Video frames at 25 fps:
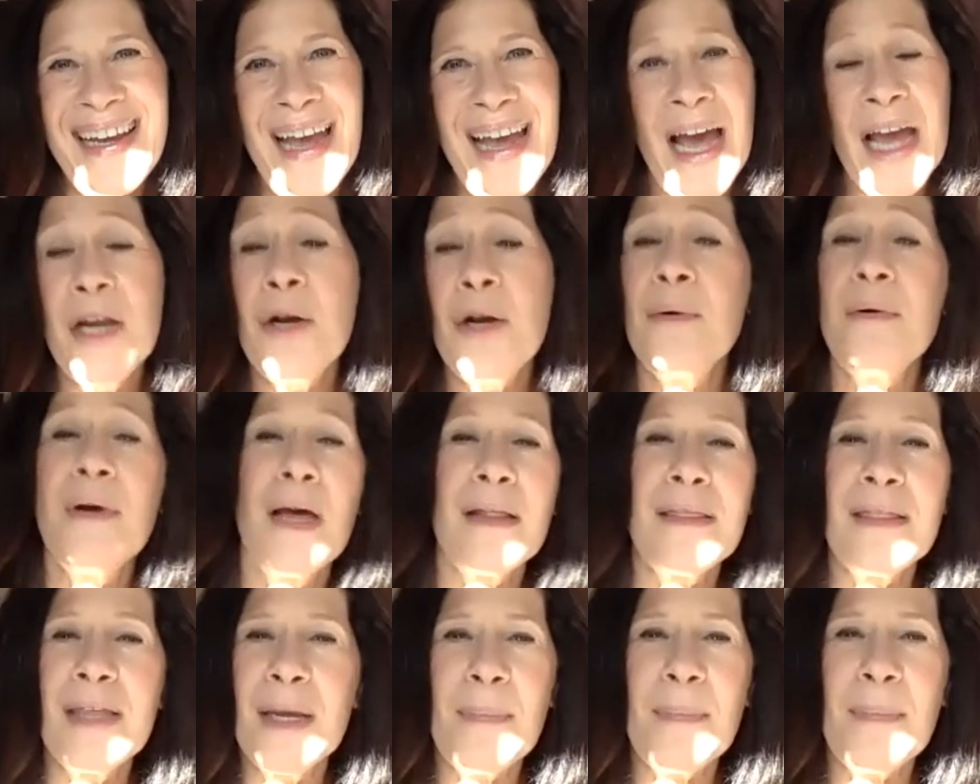I know
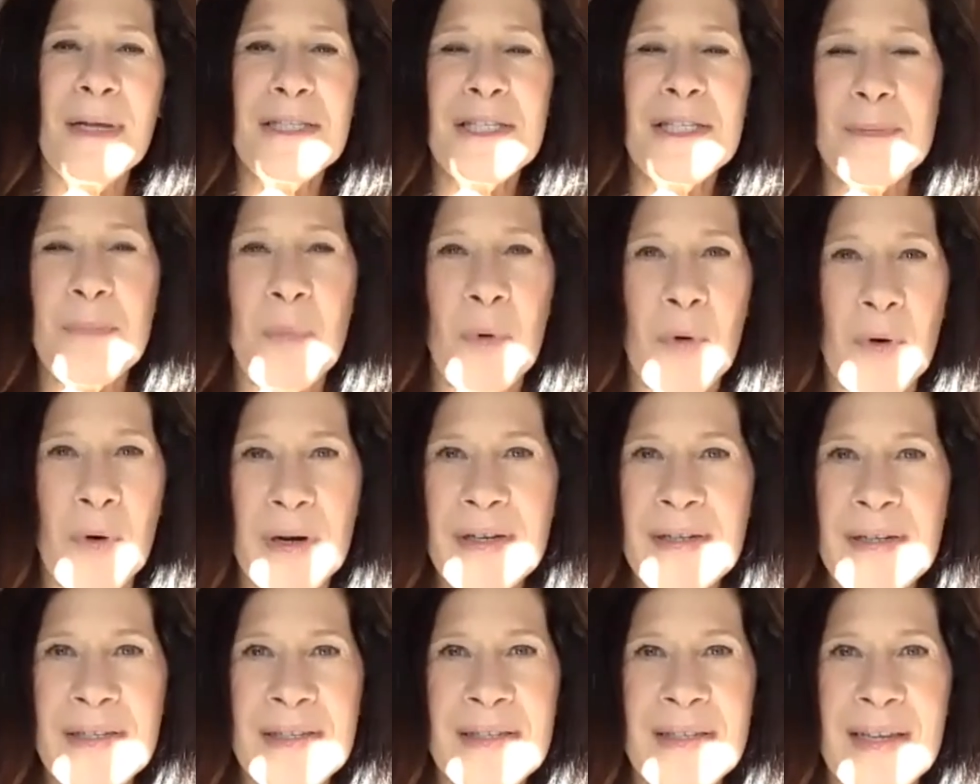nothing about
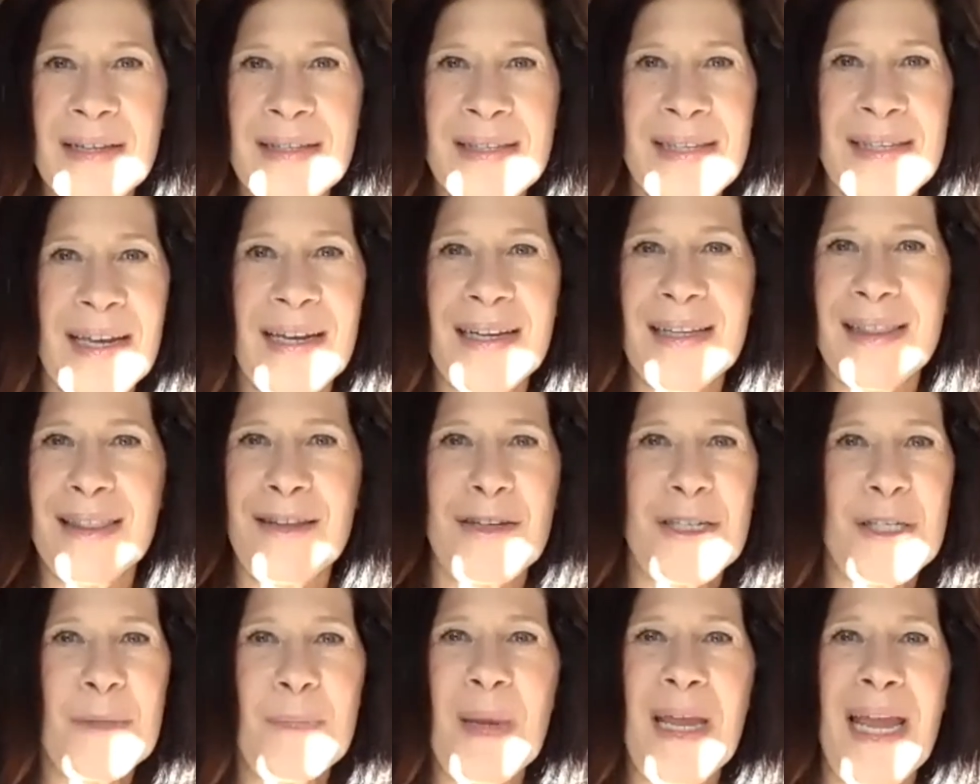sports. It's like they're
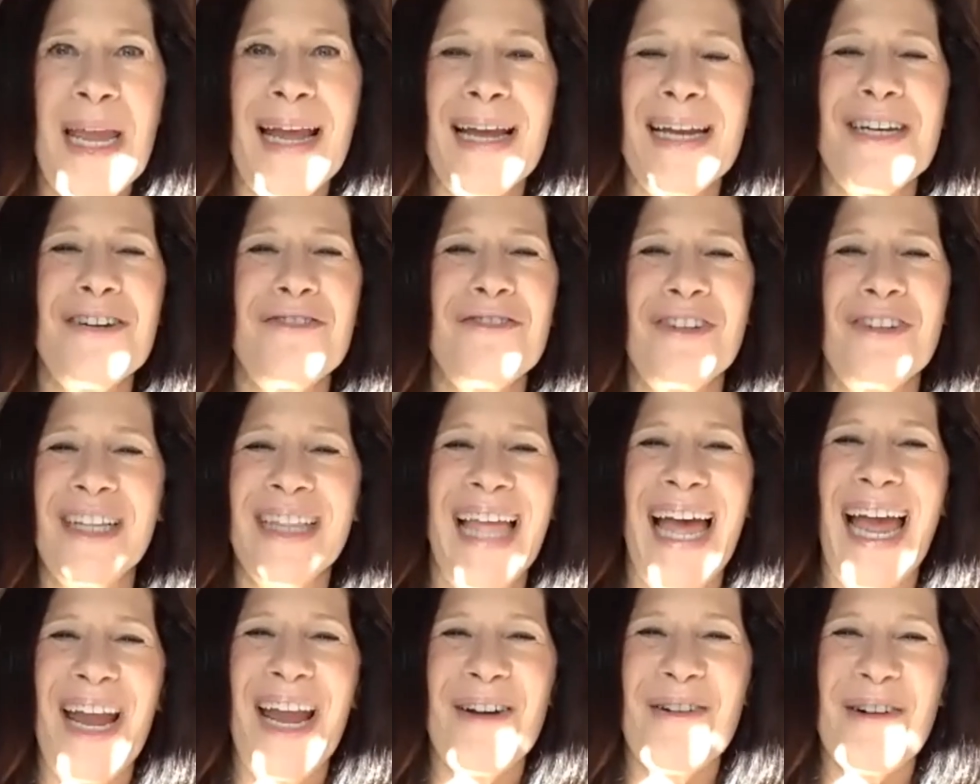speaking a different
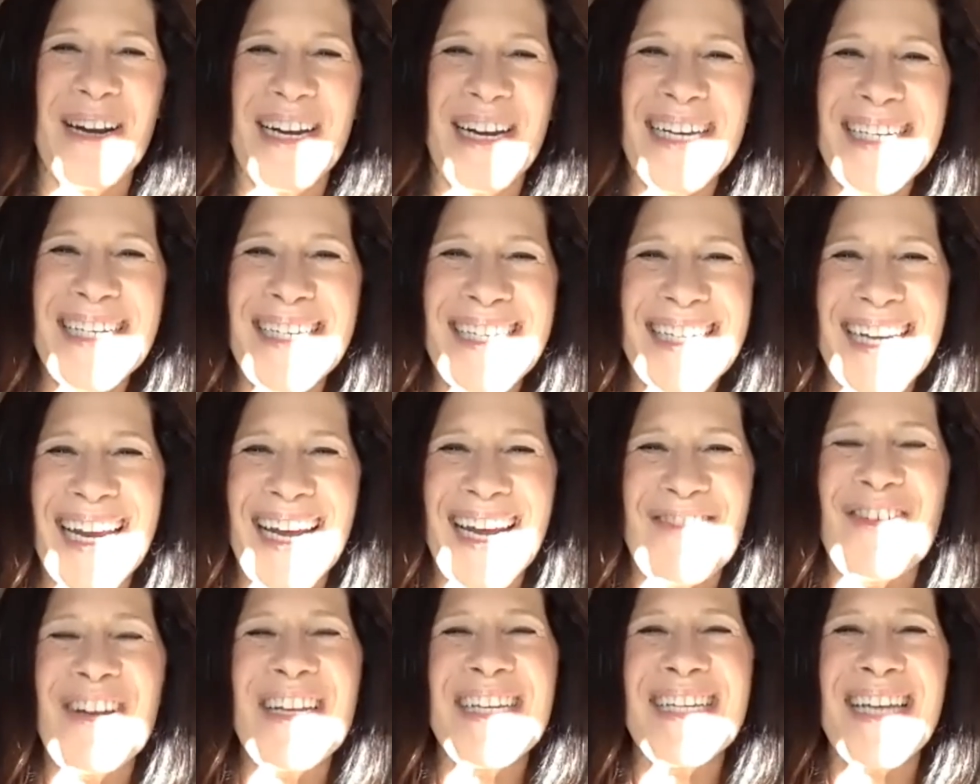language
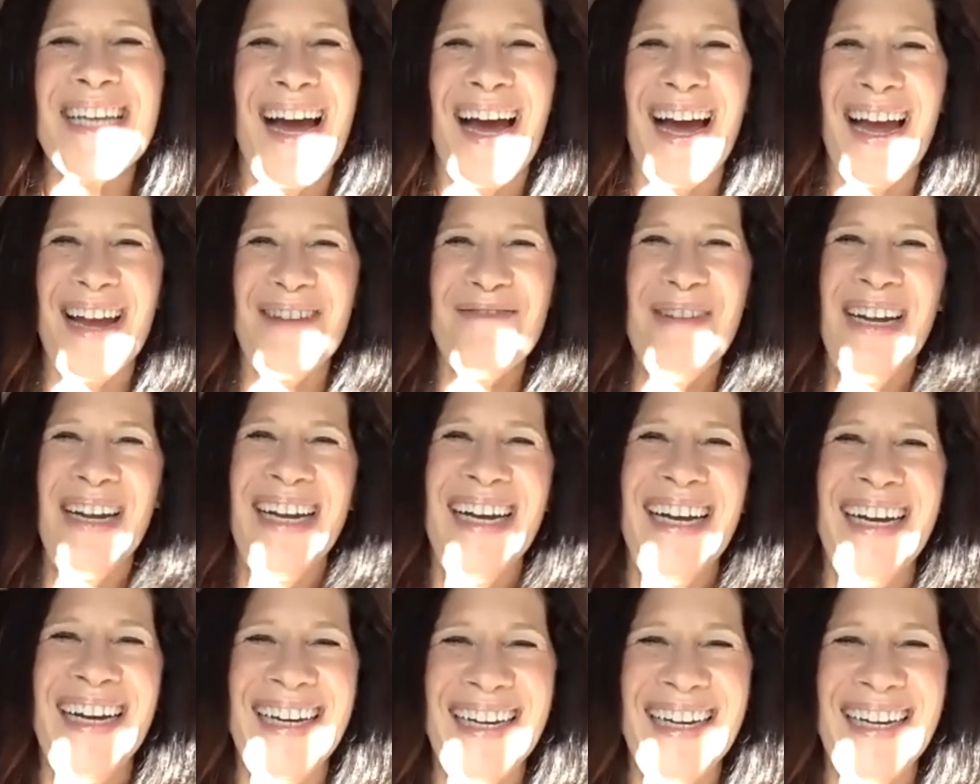every time